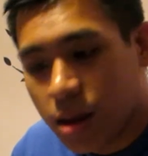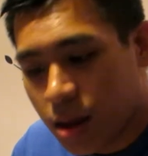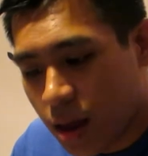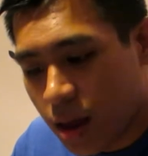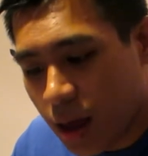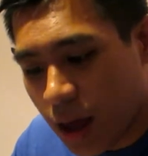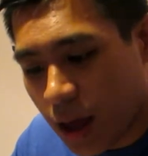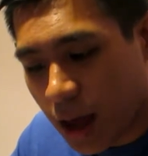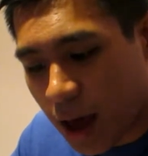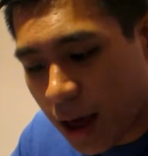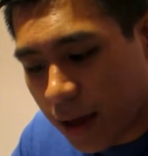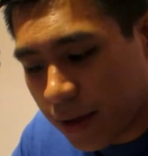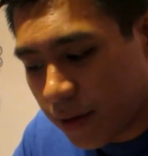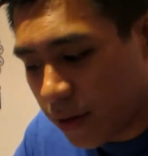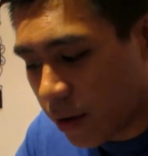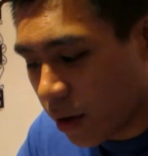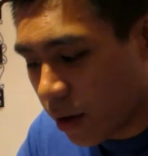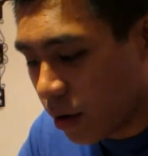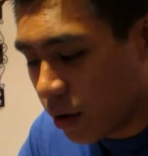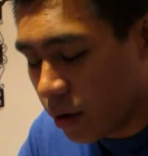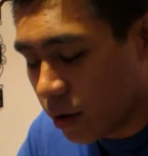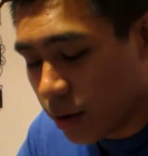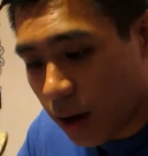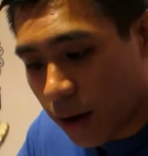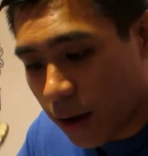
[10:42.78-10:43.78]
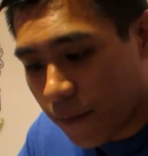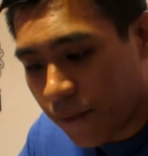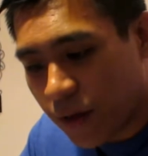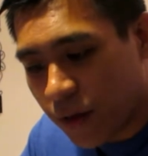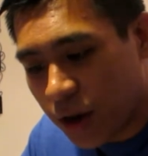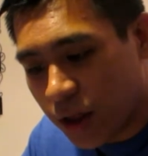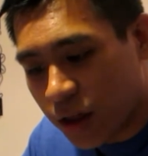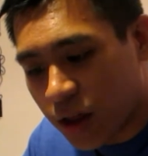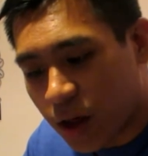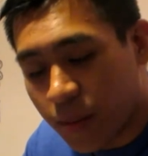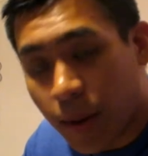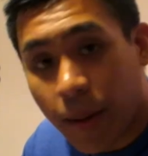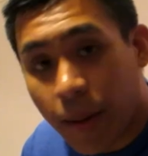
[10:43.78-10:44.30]
Hey guys, so
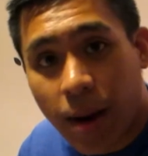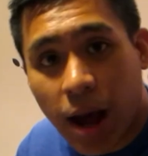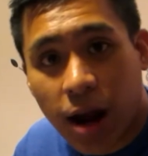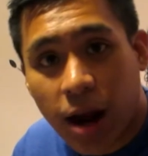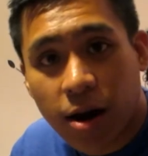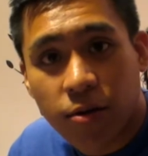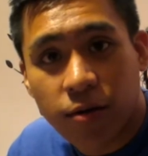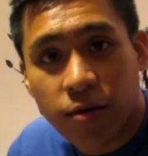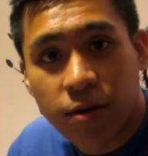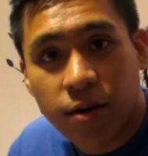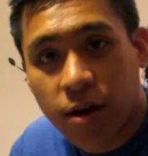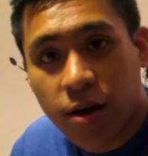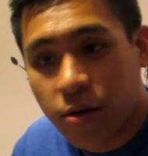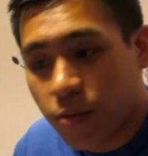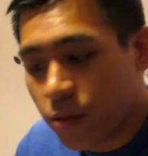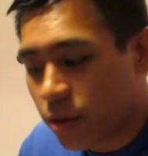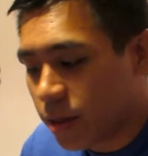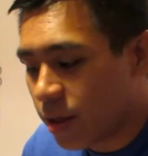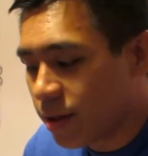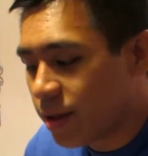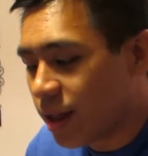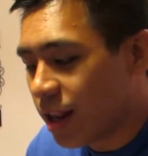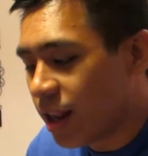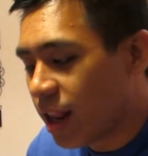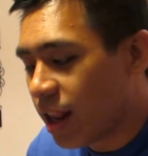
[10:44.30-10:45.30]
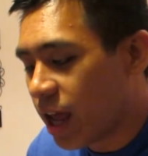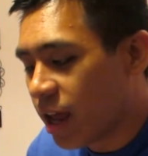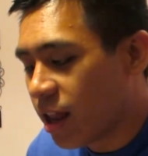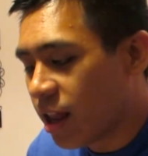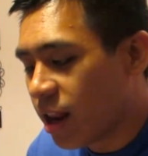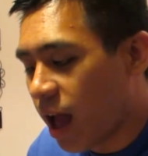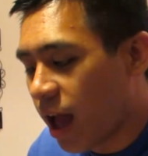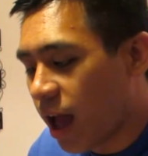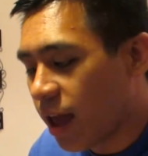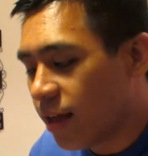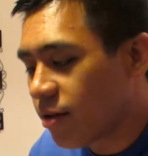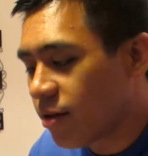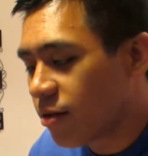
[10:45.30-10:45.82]
finishing up my macros here with this Enlightened
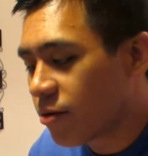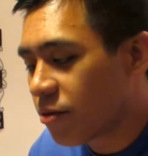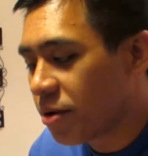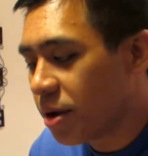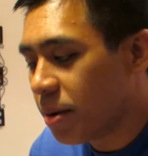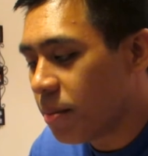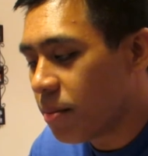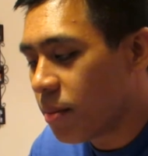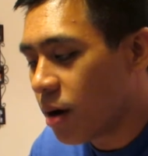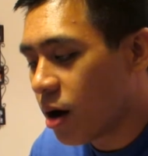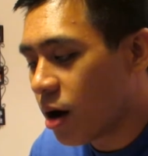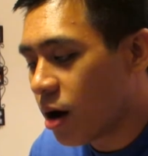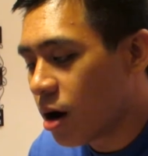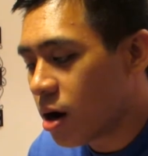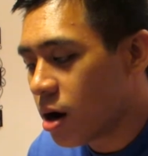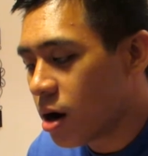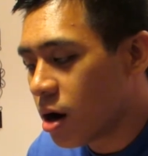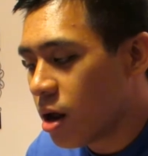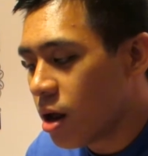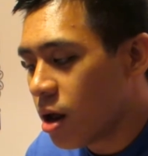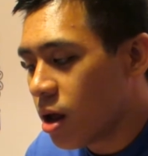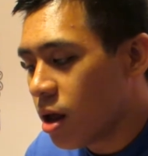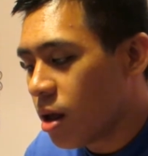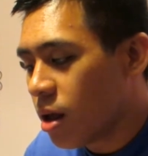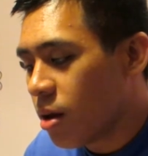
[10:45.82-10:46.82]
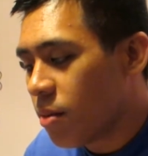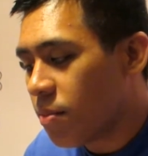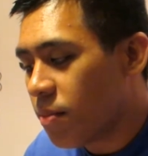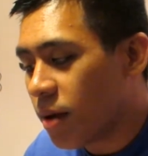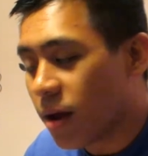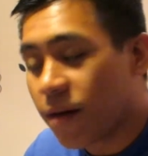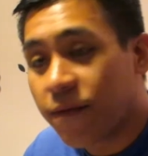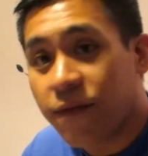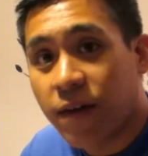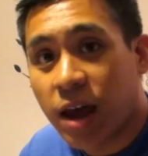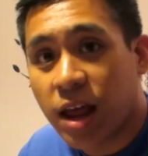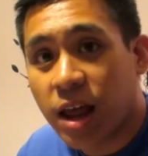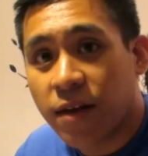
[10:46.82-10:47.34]
ice cream bar.
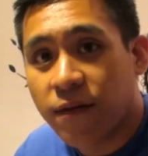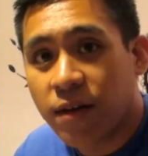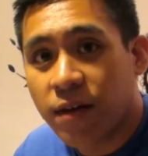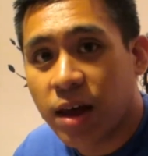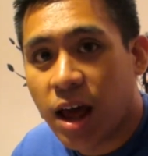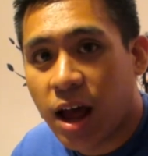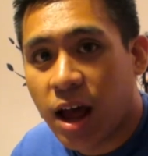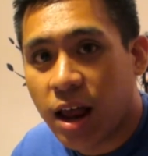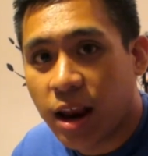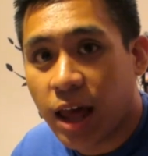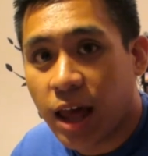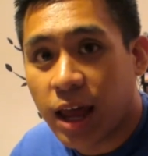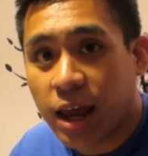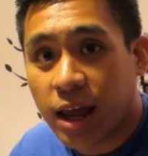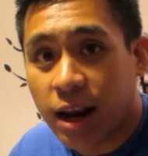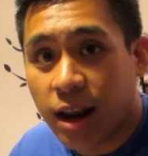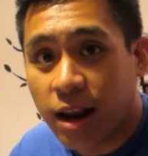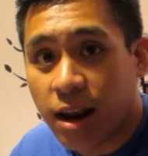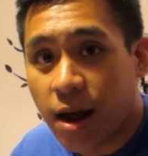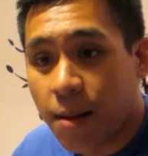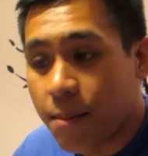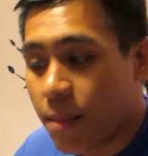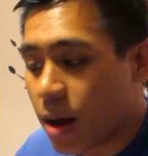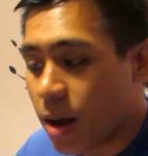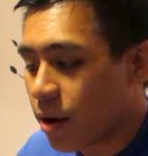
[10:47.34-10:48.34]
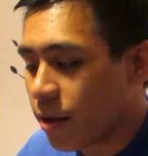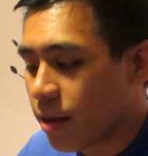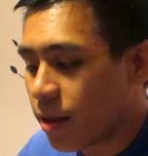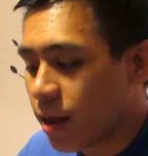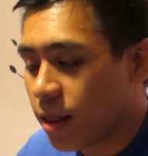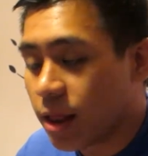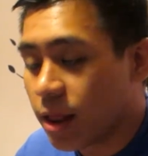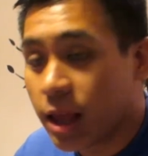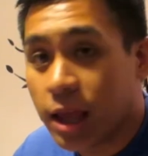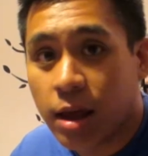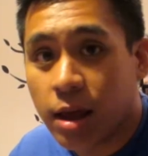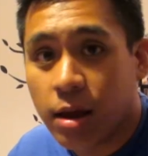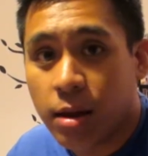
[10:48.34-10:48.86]
Big fan of it. I like it a lot better than
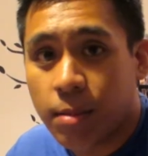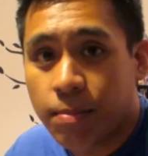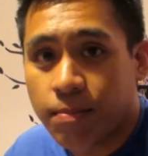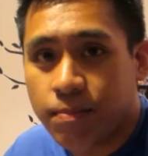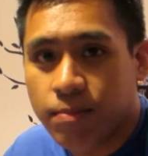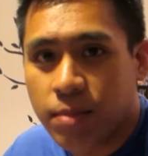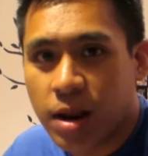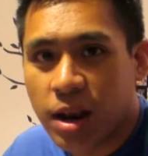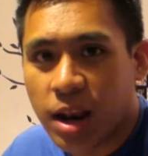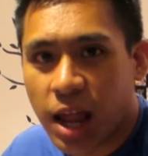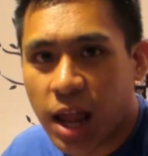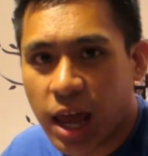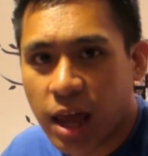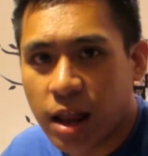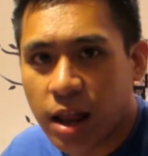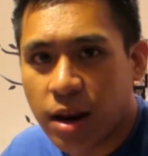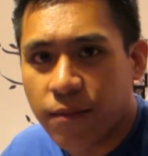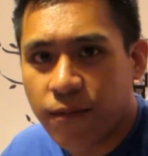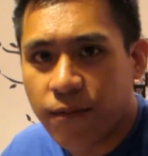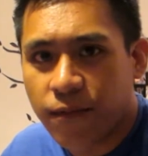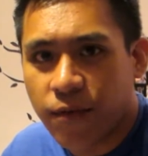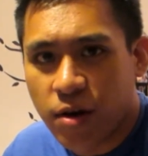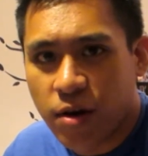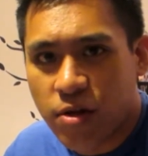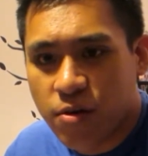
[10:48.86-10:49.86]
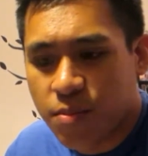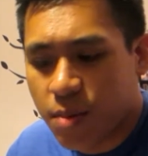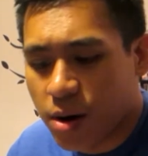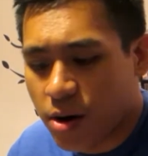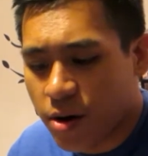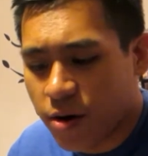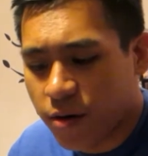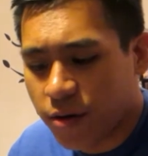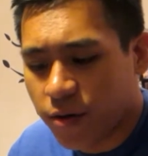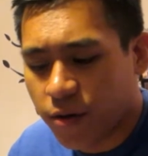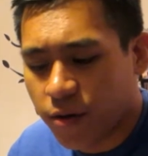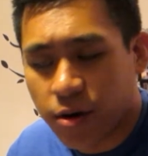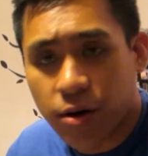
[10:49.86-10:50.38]
the Enlightened fudge
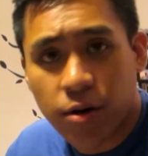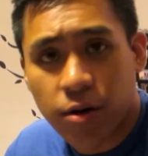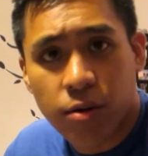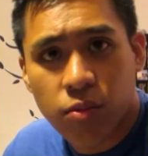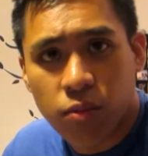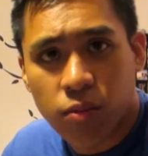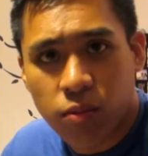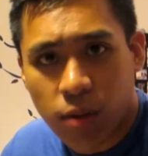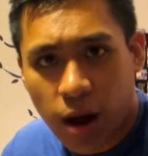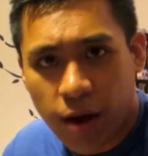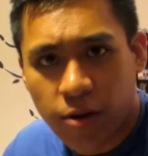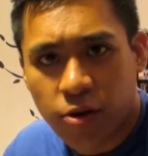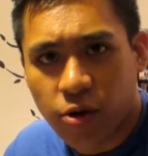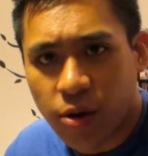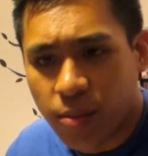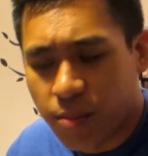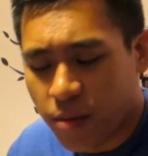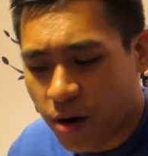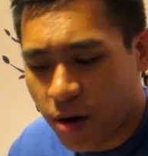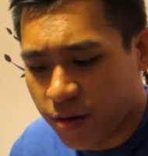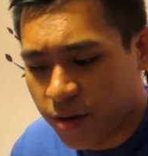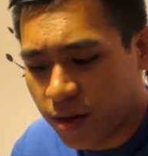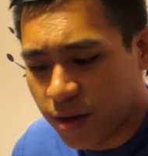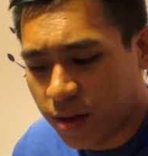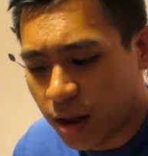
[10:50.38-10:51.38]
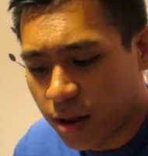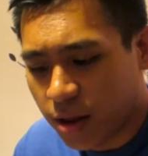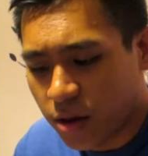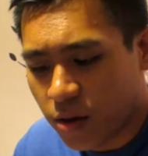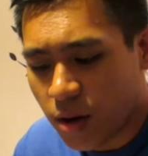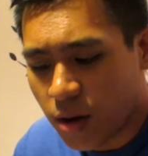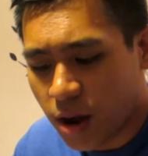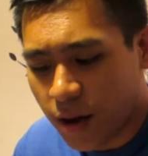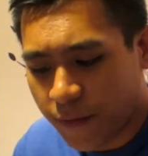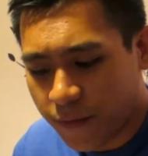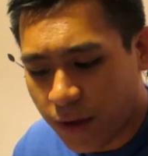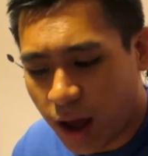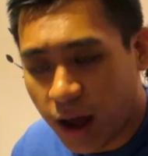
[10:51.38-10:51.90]
bars or ice cream bars that they do
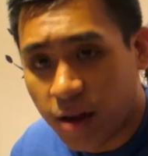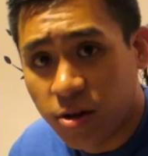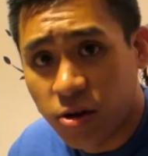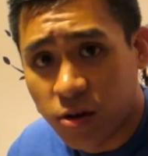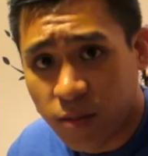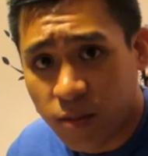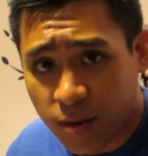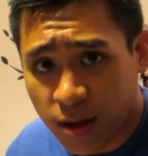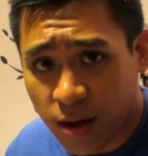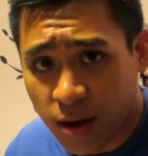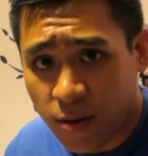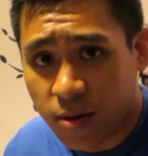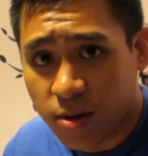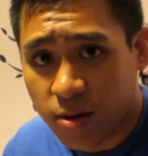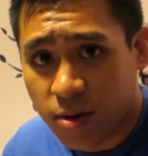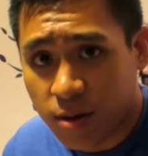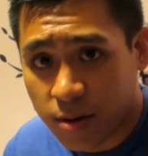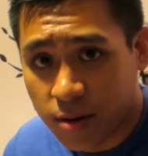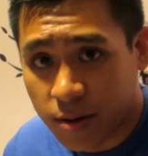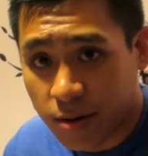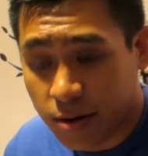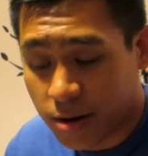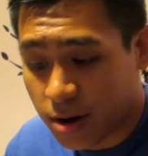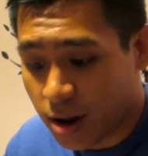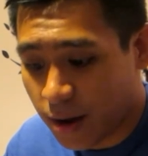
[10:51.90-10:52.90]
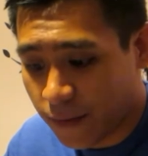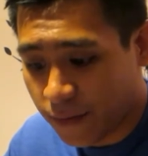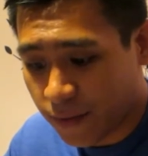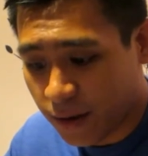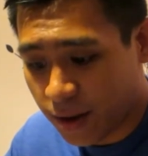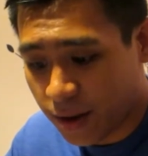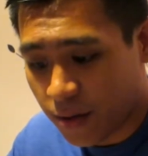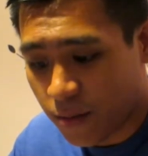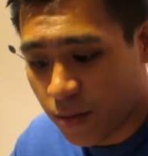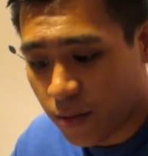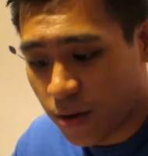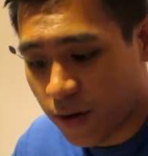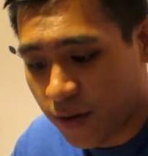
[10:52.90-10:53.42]
have. The ice cream sandwiches are
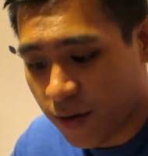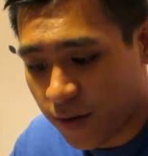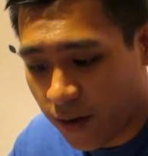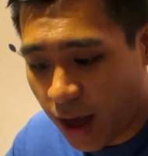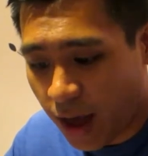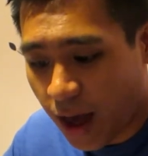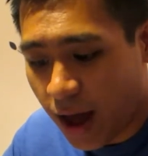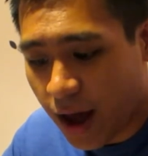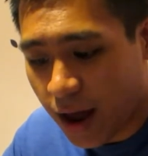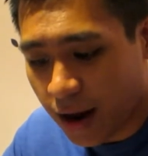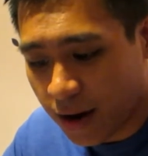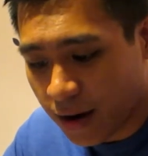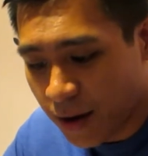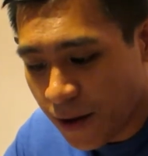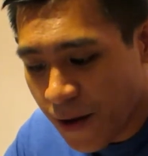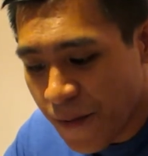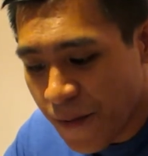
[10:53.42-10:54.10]
definitely where it's at.